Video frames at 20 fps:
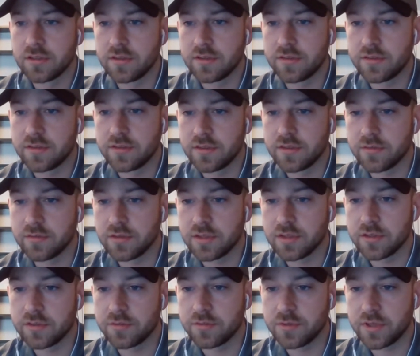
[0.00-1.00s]
Let's see
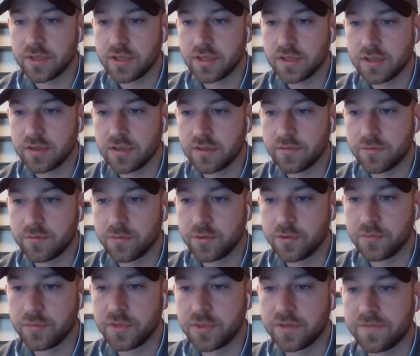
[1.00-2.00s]
what else we have. Will
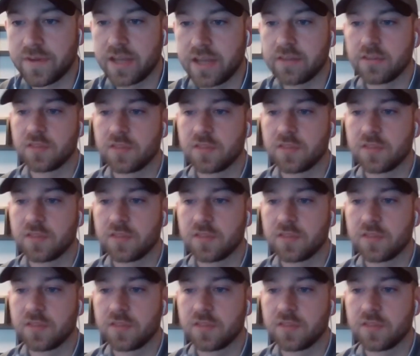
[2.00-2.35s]
there be a final